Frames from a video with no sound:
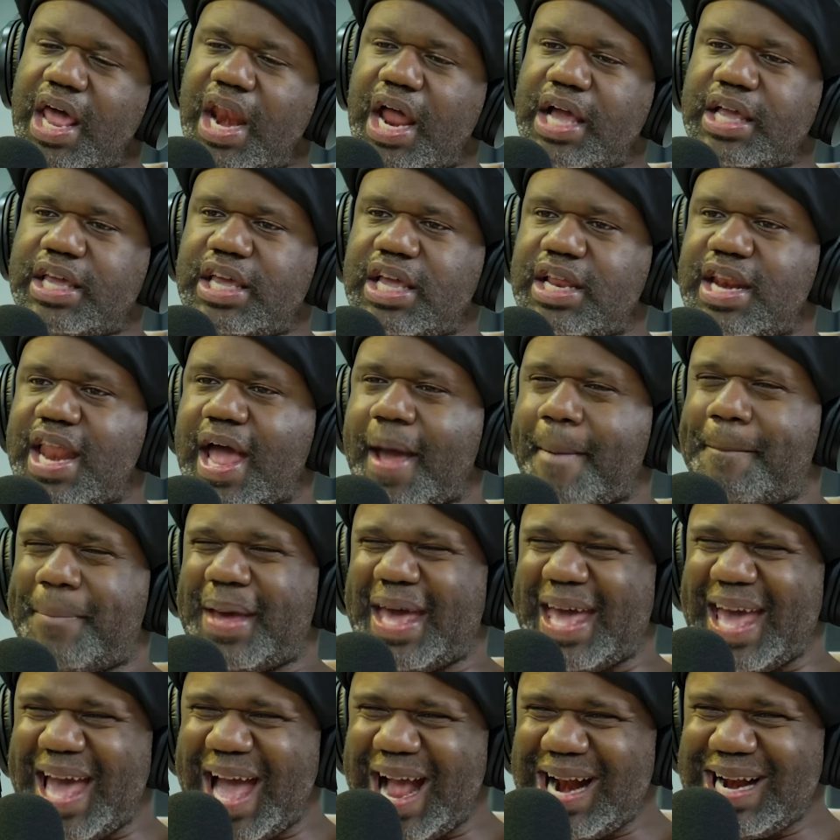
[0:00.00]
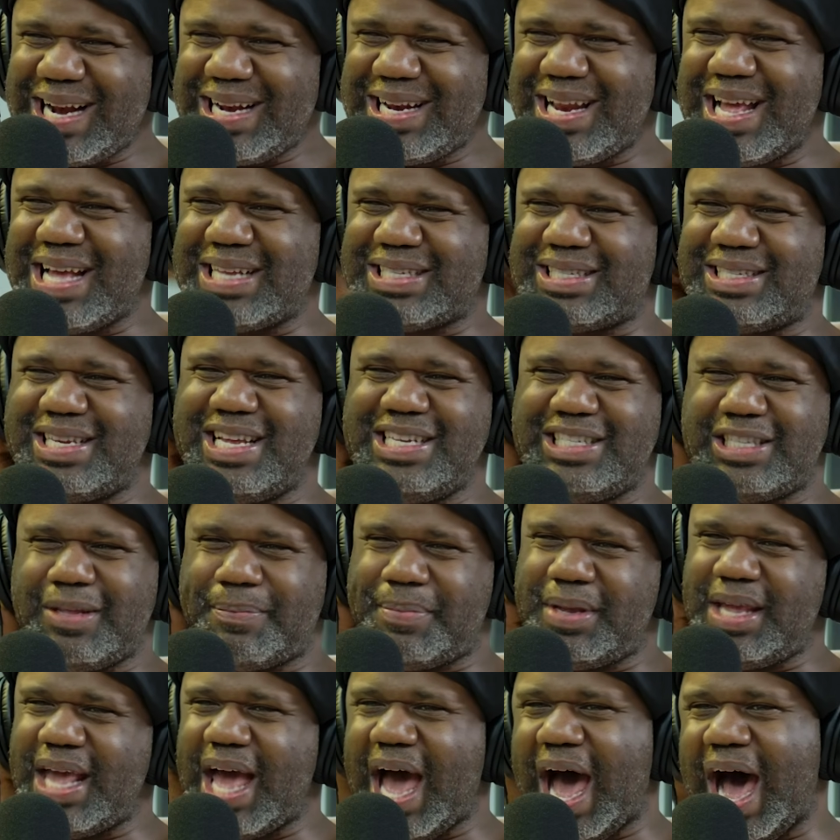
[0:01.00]
And again, that pettiness needs to
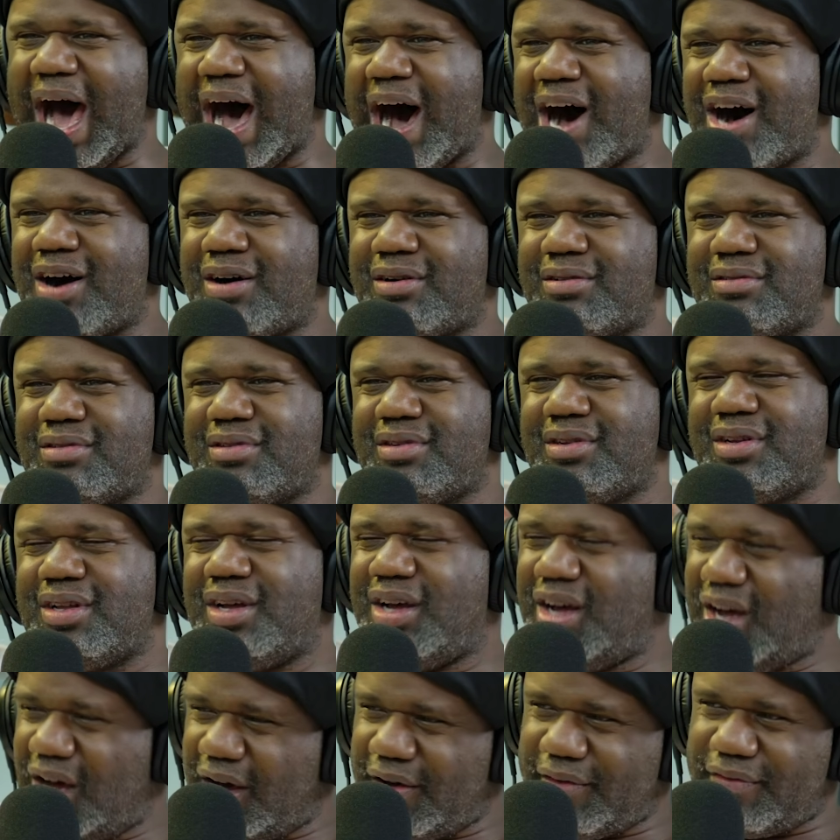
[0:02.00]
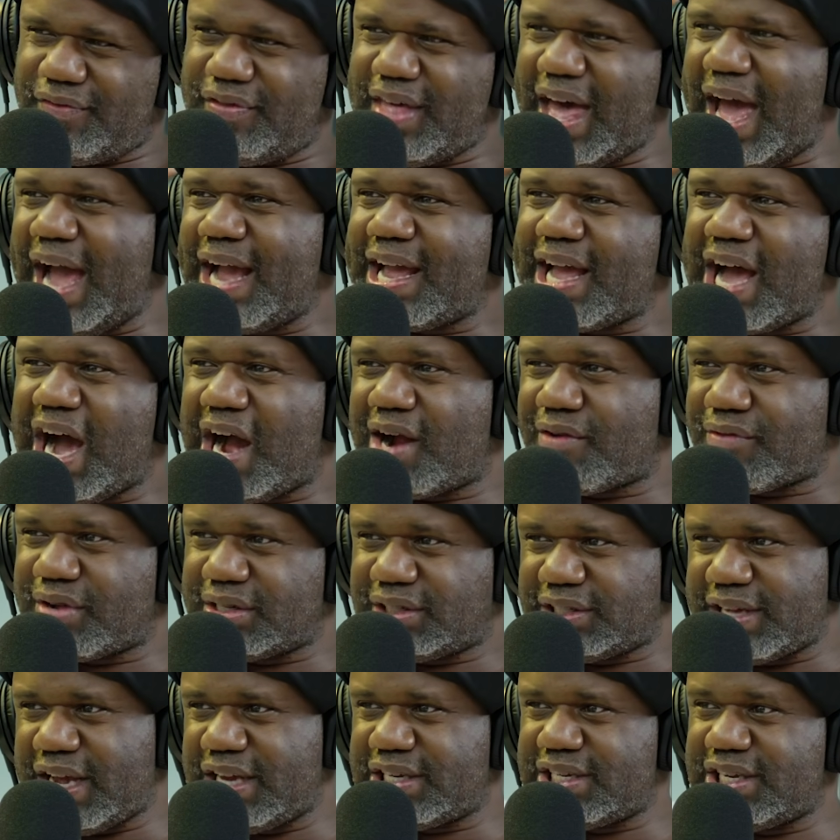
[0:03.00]
be out of that
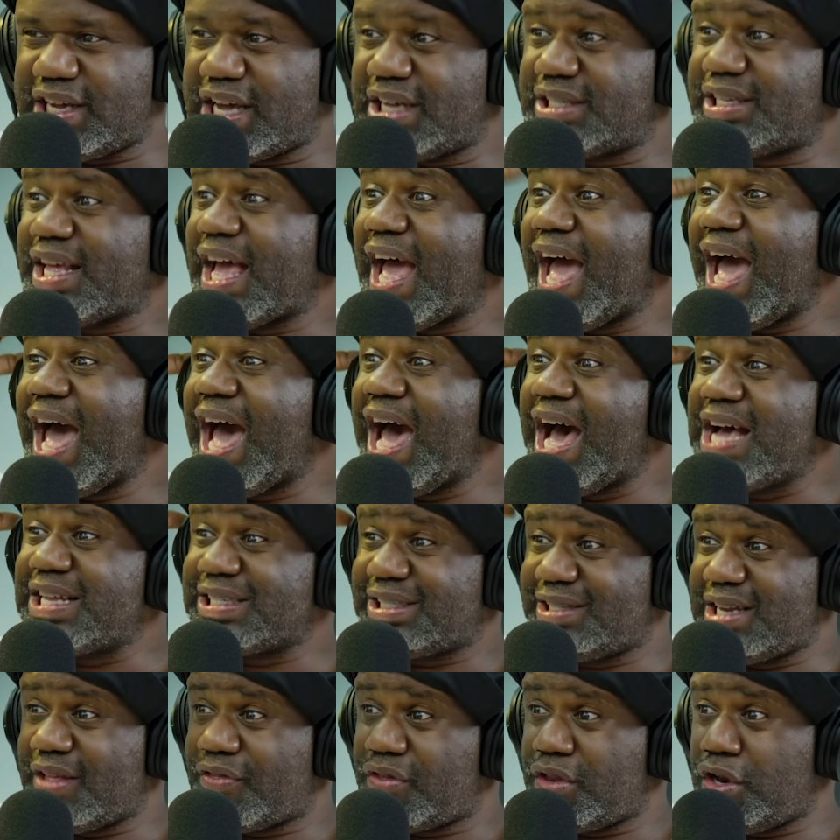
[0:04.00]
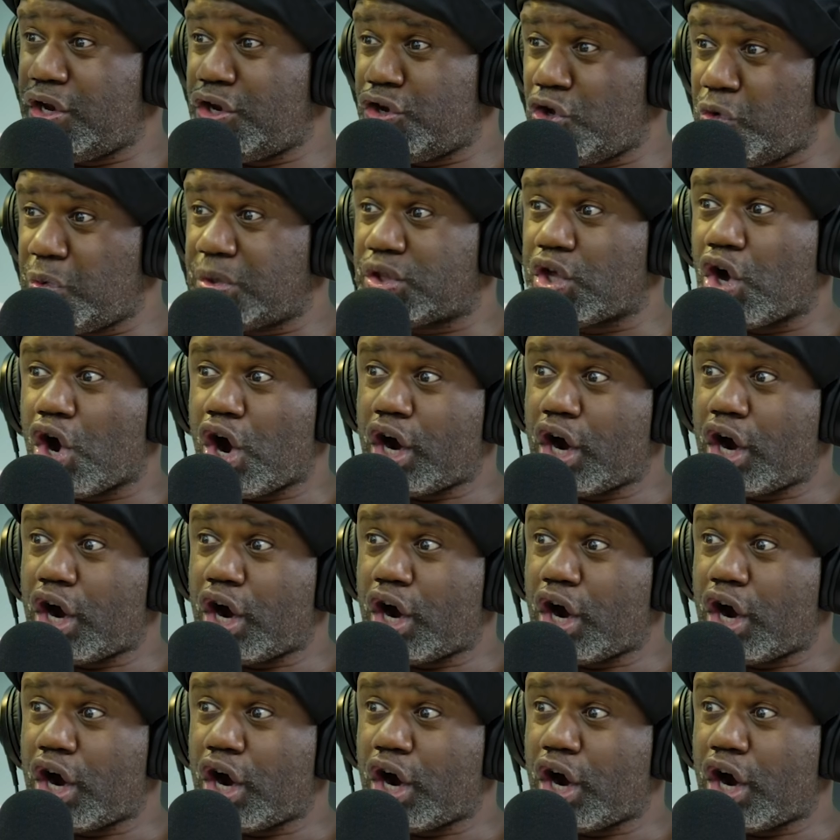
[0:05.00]
conversation because it has nothing to do with the